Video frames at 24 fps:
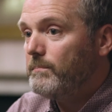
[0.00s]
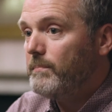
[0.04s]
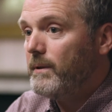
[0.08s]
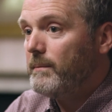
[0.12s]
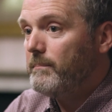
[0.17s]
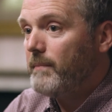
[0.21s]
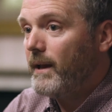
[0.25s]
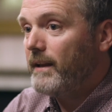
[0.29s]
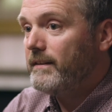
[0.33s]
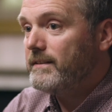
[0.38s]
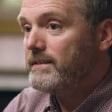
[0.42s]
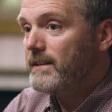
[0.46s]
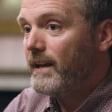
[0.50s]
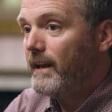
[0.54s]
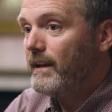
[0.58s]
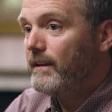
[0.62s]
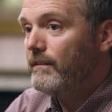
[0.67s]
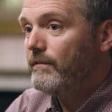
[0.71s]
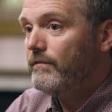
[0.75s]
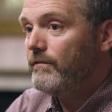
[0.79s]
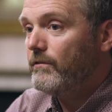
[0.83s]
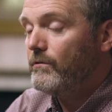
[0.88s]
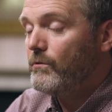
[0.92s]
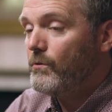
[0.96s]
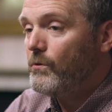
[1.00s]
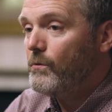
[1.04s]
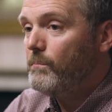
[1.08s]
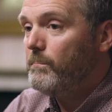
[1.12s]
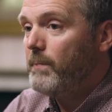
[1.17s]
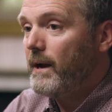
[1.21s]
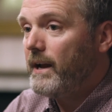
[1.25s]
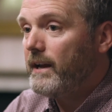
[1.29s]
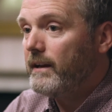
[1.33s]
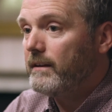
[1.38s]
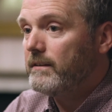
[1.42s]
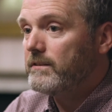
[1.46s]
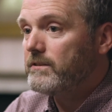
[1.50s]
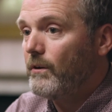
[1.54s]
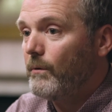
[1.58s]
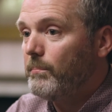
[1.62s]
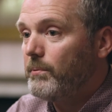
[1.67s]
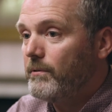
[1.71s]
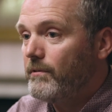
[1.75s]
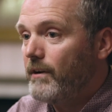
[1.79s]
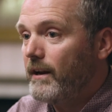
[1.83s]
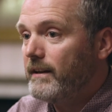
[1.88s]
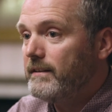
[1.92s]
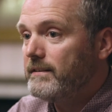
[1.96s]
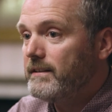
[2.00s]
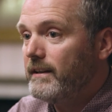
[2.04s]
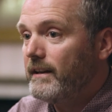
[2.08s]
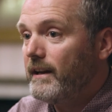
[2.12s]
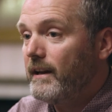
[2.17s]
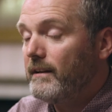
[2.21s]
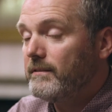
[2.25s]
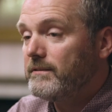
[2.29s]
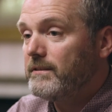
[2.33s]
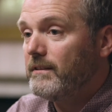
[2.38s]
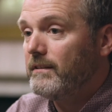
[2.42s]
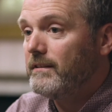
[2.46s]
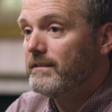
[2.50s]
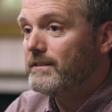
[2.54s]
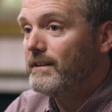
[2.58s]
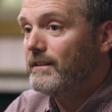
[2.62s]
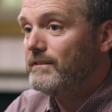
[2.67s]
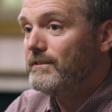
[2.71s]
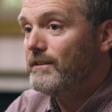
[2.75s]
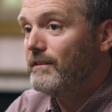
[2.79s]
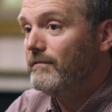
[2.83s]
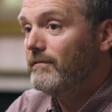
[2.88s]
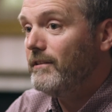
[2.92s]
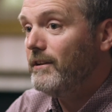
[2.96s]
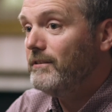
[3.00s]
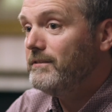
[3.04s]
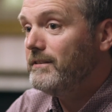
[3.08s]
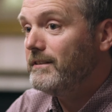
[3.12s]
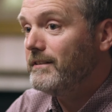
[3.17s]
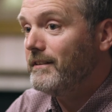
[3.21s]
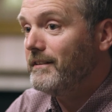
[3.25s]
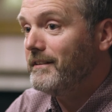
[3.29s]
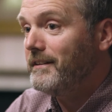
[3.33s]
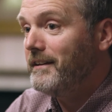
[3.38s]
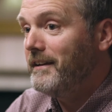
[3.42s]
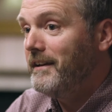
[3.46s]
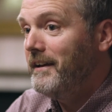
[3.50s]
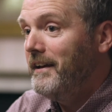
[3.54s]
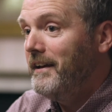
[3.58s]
be maintained for all banks operating out of the City of London.